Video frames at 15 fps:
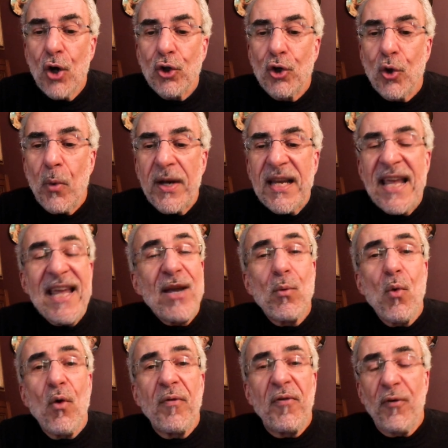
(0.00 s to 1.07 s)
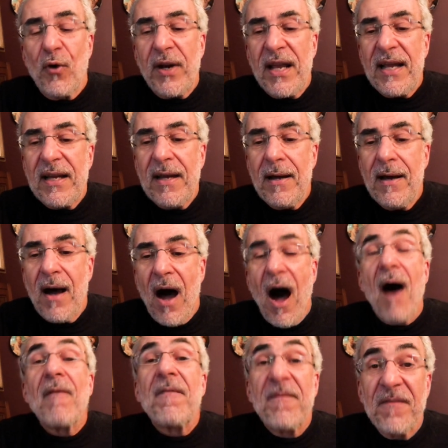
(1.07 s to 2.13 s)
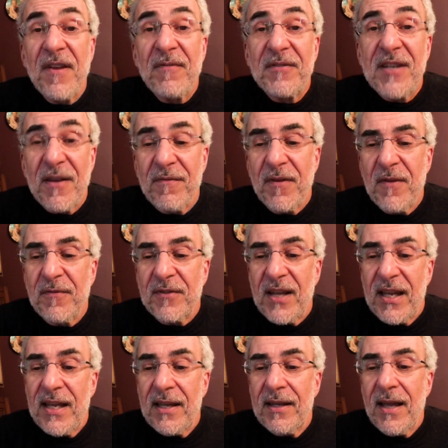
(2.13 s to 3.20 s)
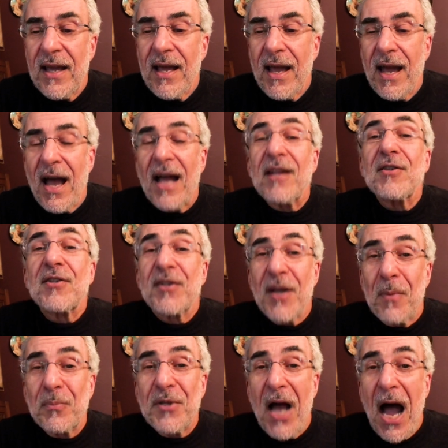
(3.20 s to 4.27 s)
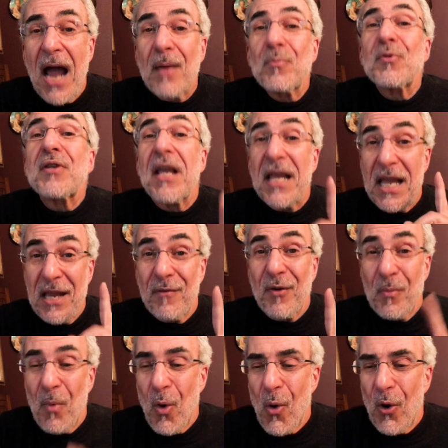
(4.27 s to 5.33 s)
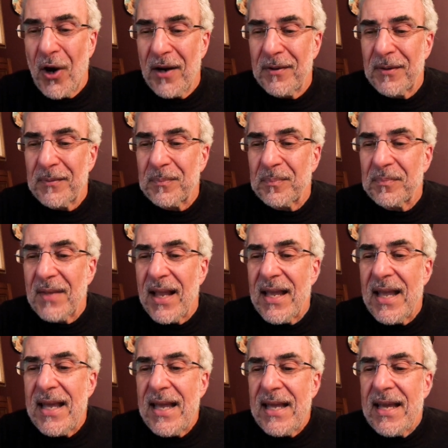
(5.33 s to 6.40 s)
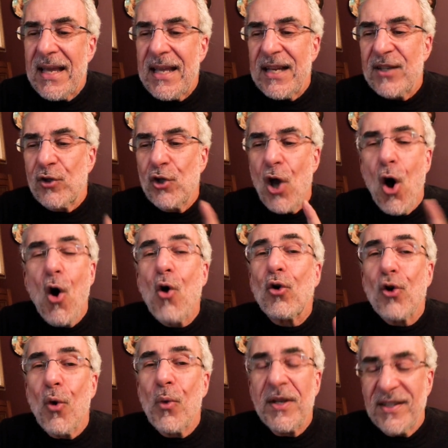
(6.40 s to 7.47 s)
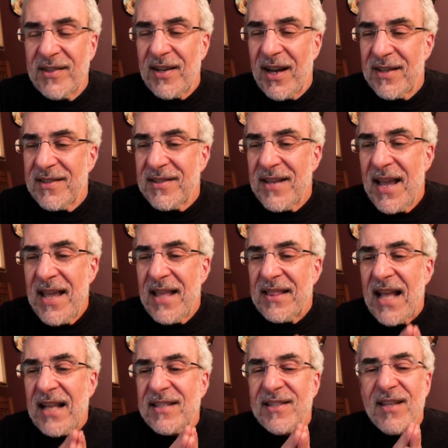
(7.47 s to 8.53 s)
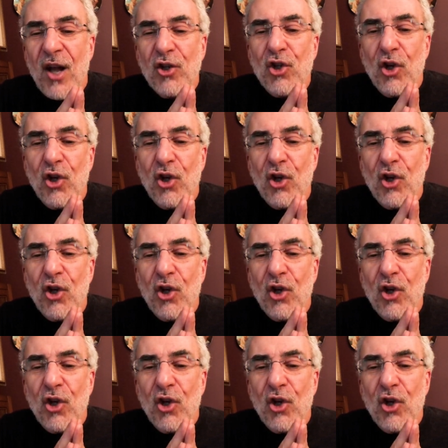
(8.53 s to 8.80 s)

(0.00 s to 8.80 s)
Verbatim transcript: to an equal footing of 50-50, and sometimes even more. It is no coincidence that such